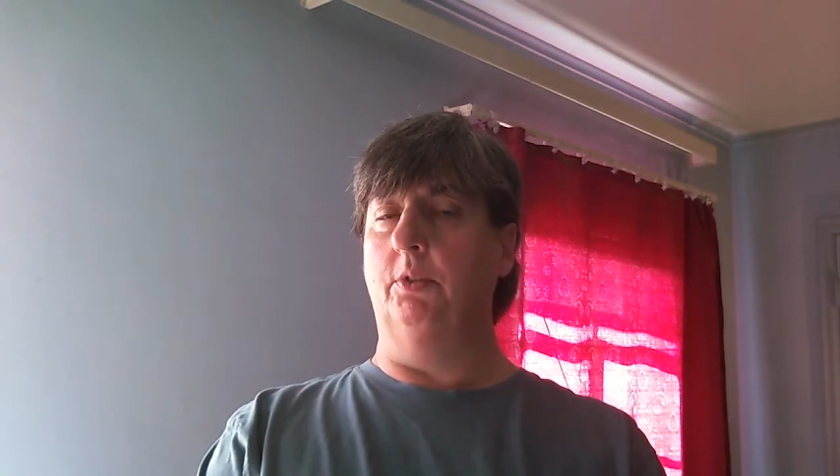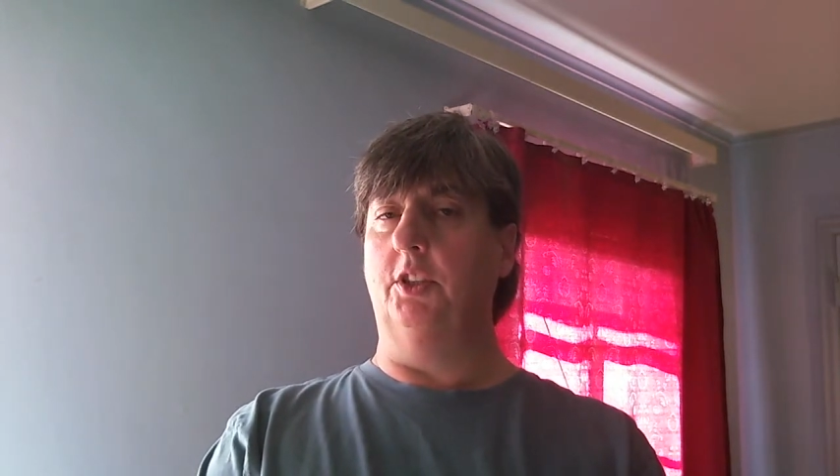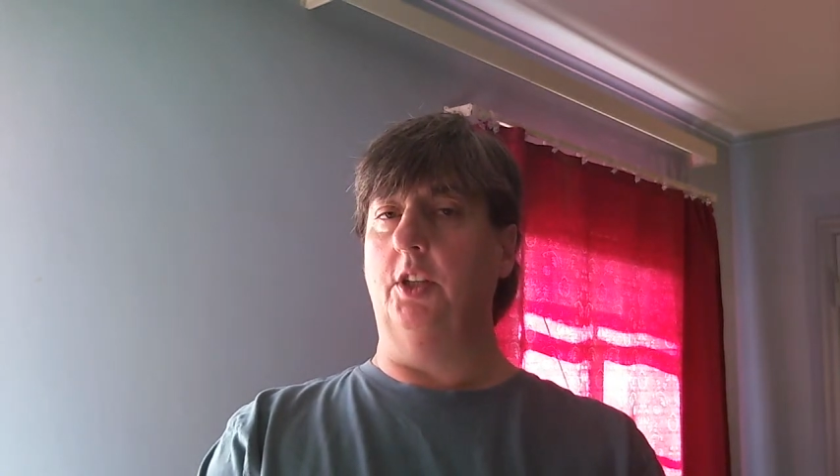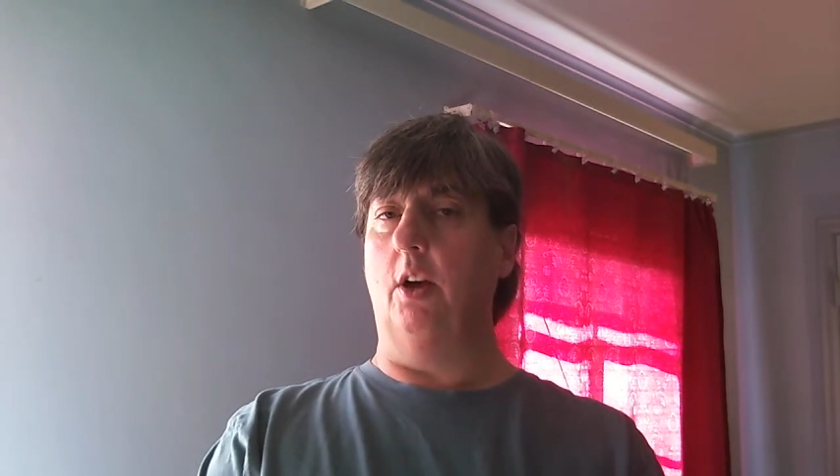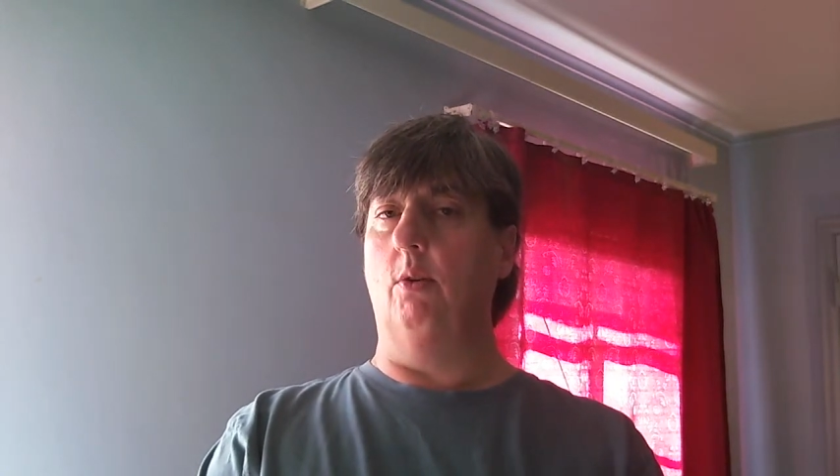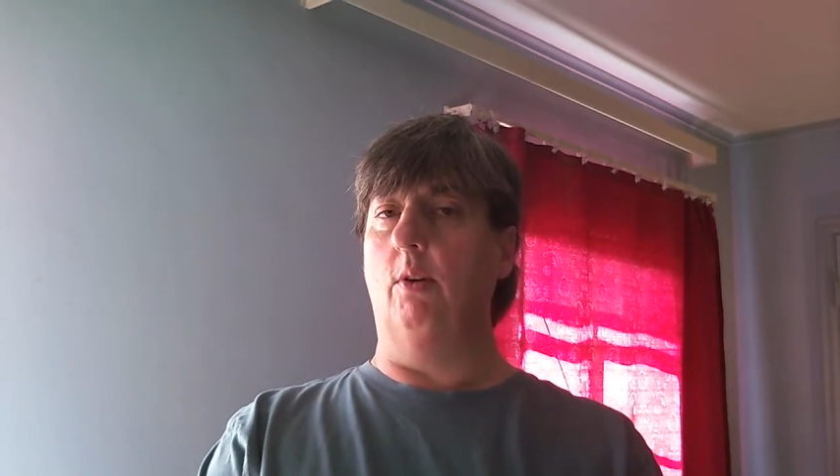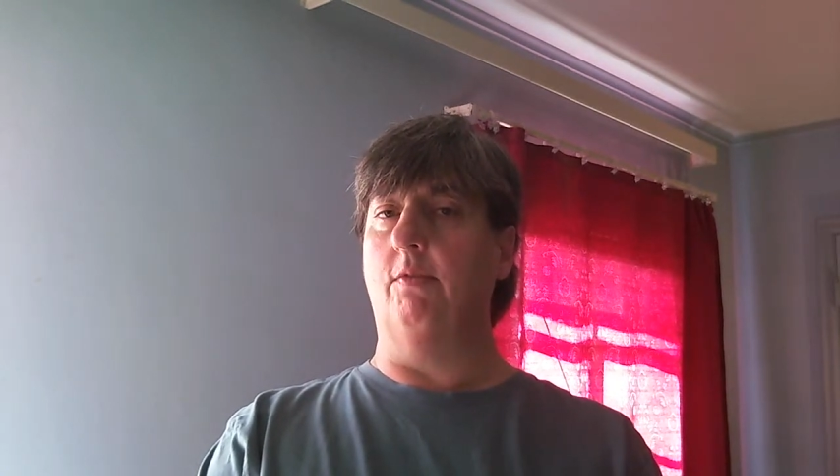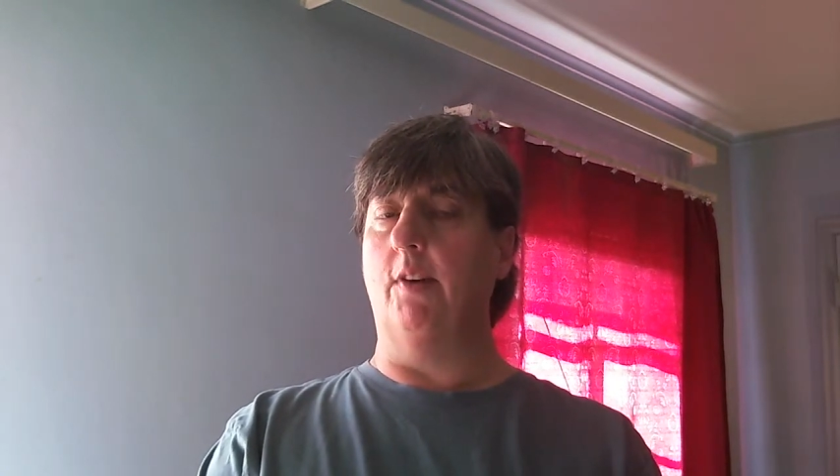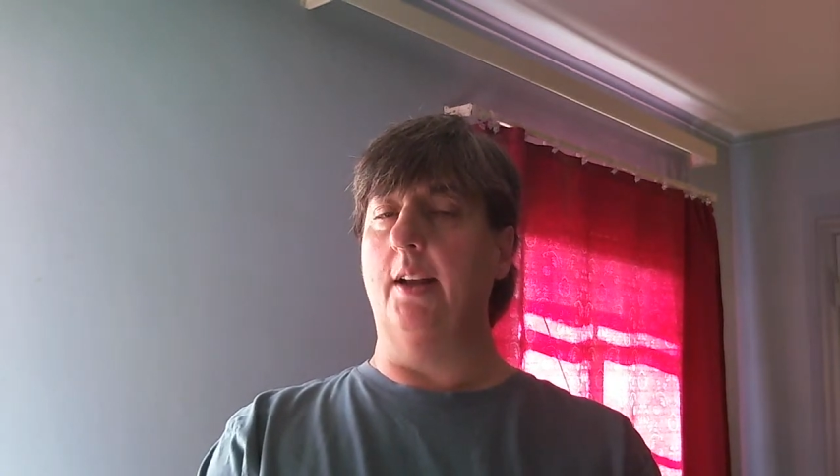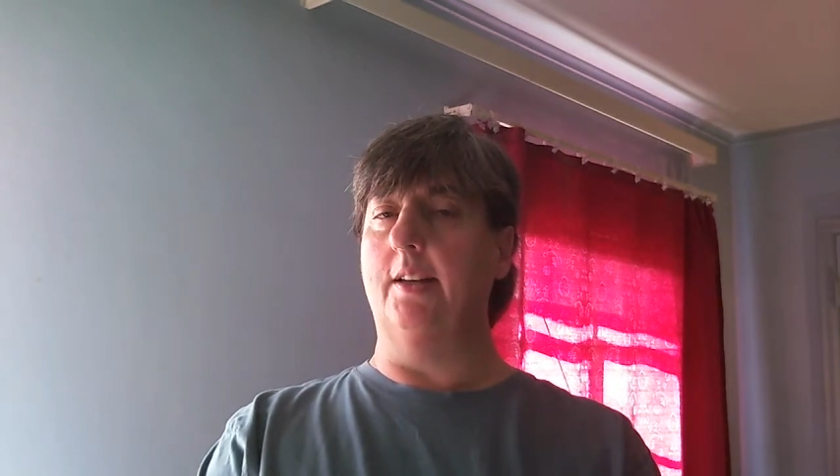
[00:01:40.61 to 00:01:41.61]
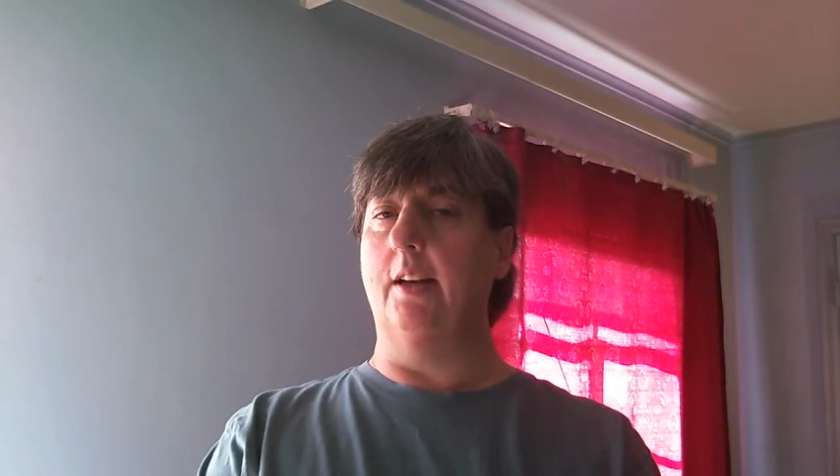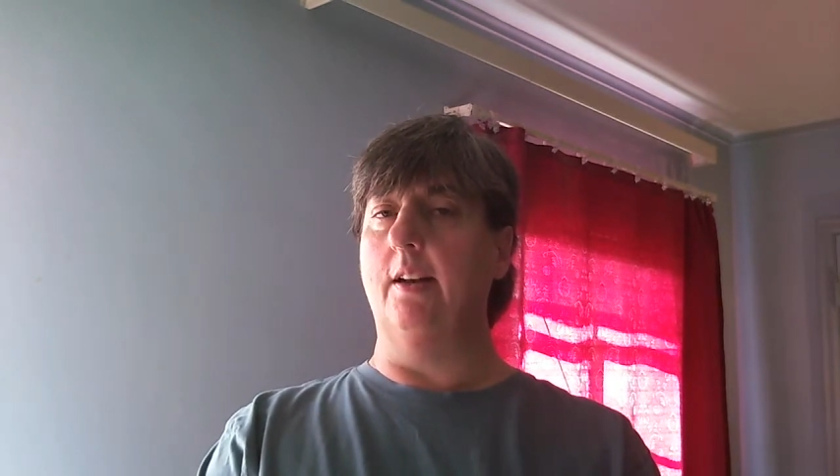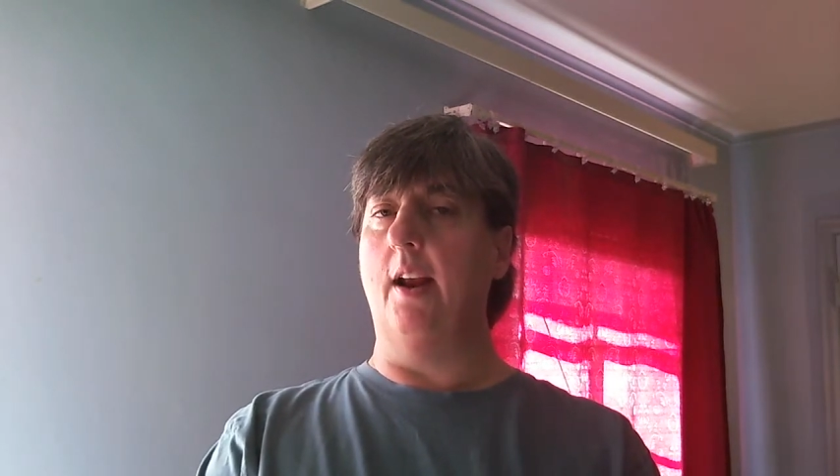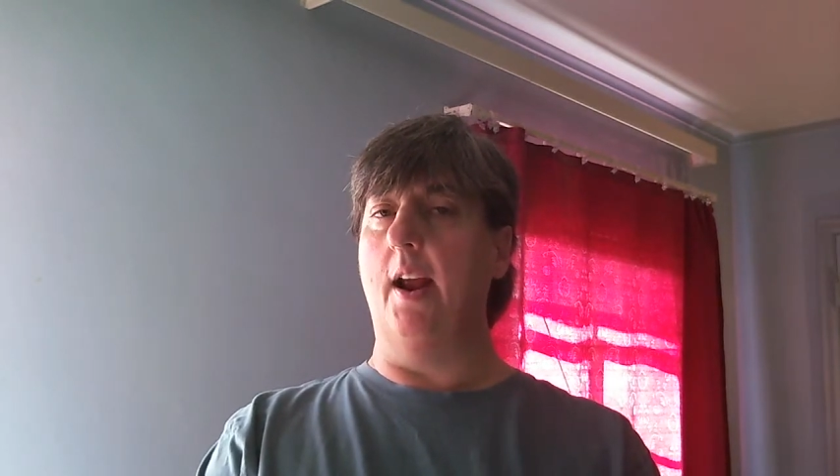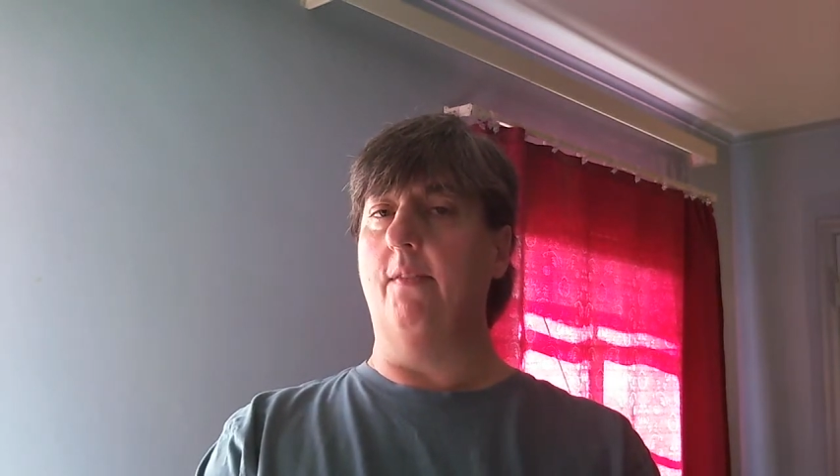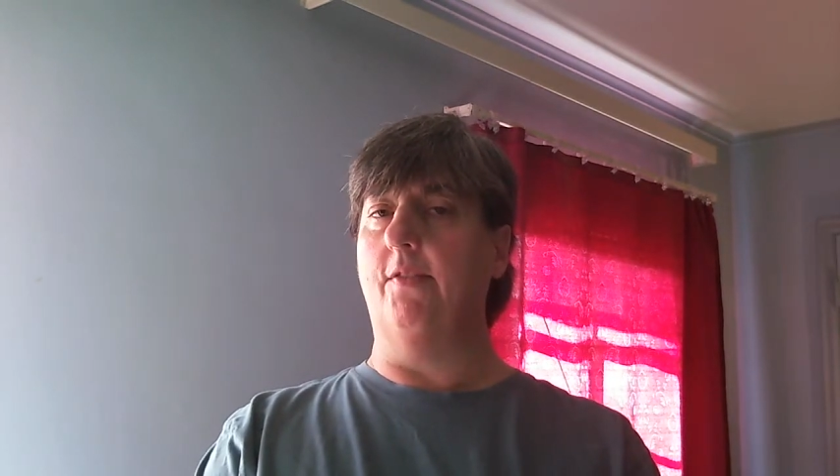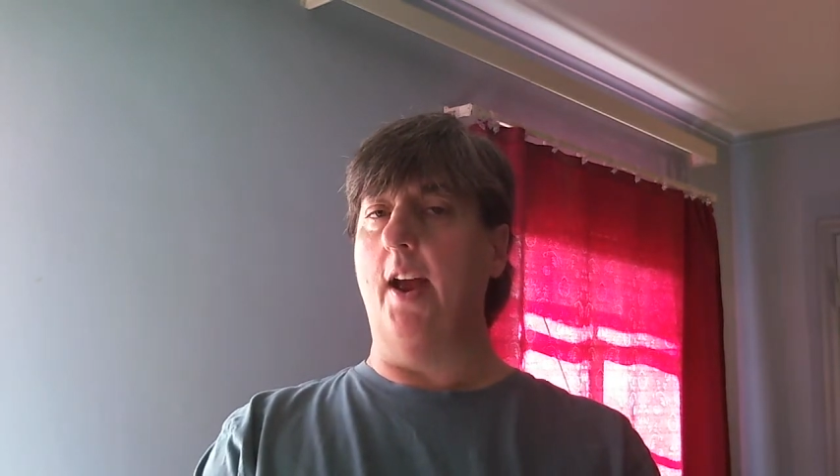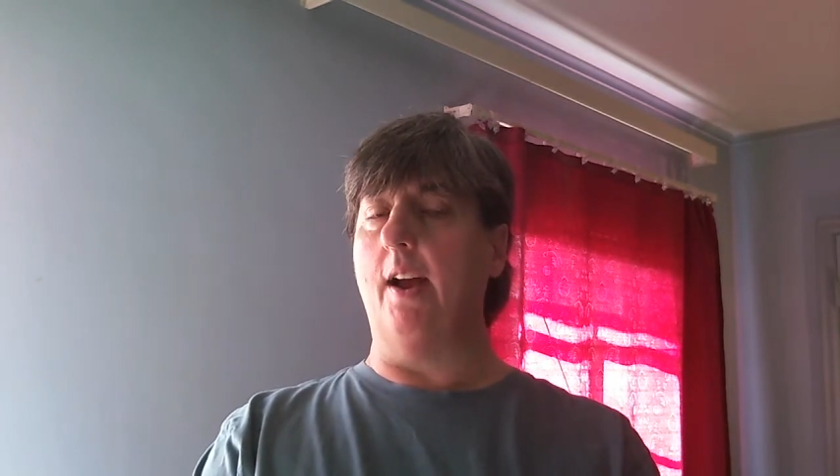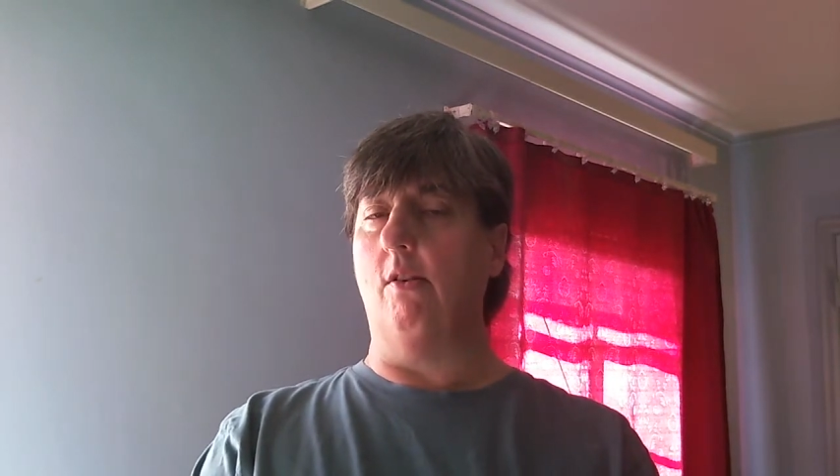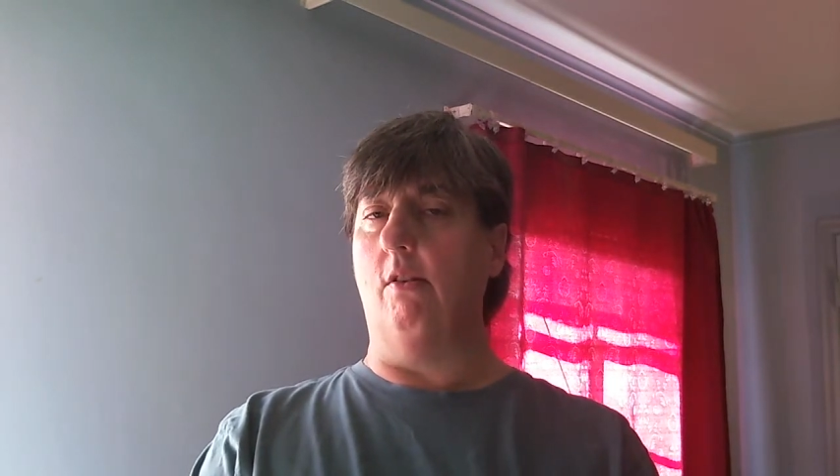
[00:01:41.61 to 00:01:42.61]
And so if I didn't have
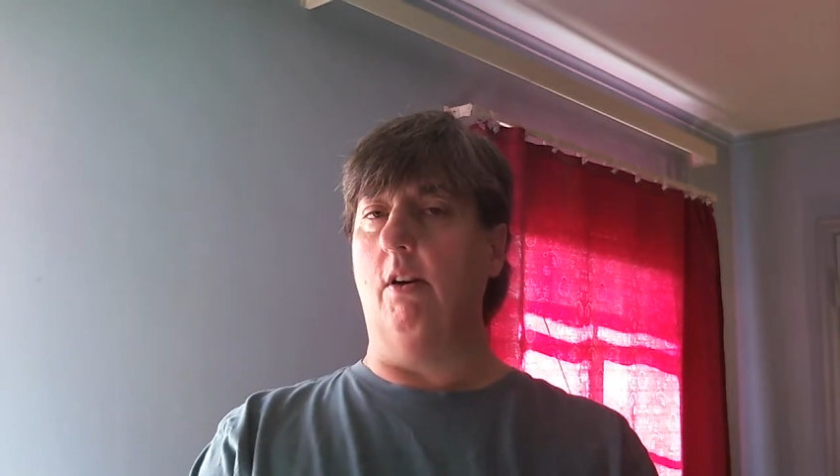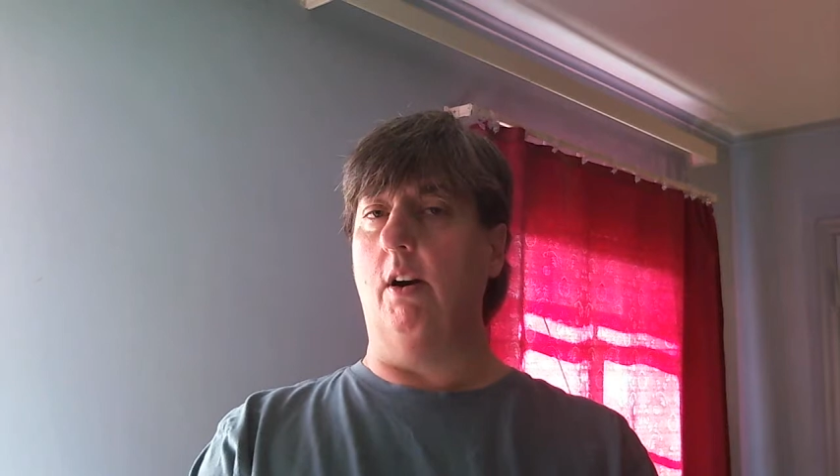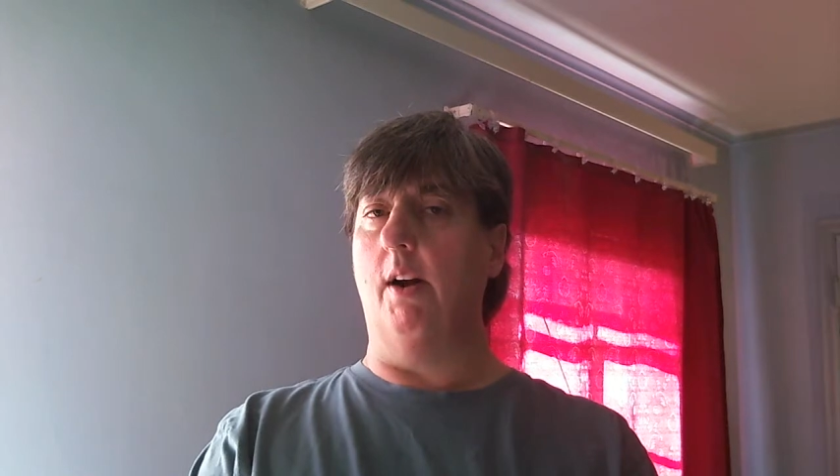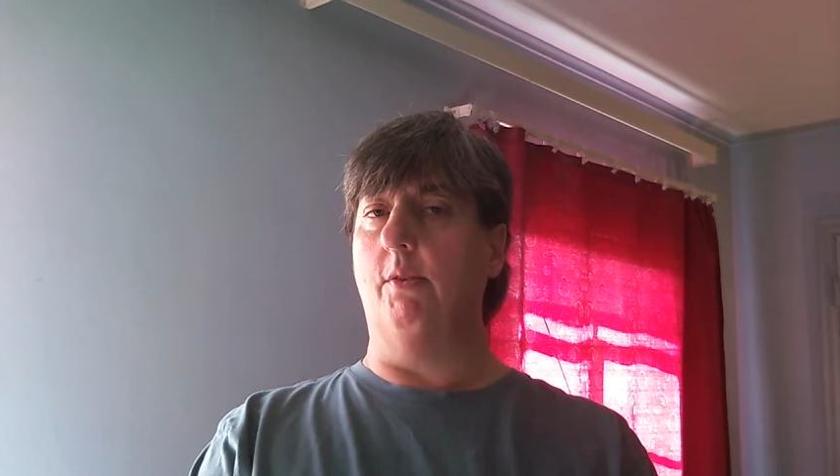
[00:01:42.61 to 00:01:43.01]
that car,